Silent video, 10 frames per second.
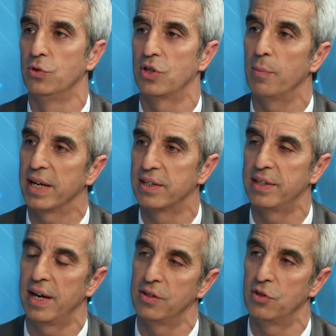to some
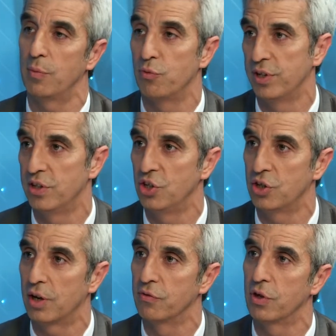extent the
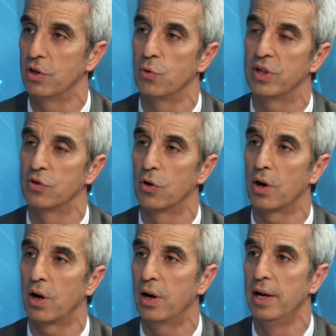appreciation of the US
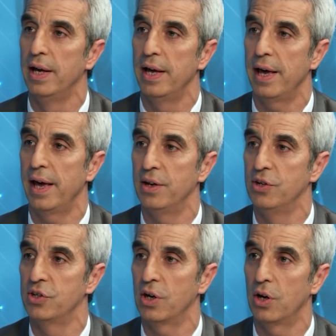dollar
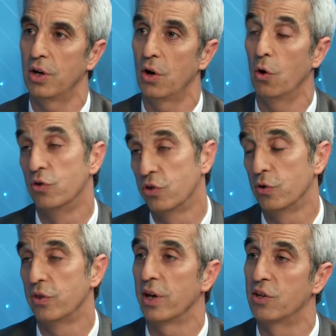and
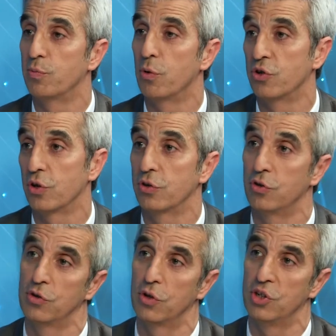also the exposure
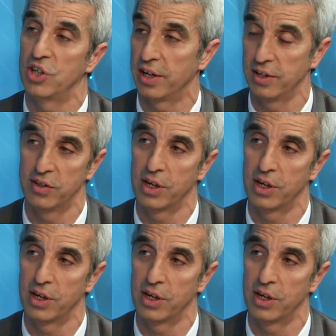to the Chinese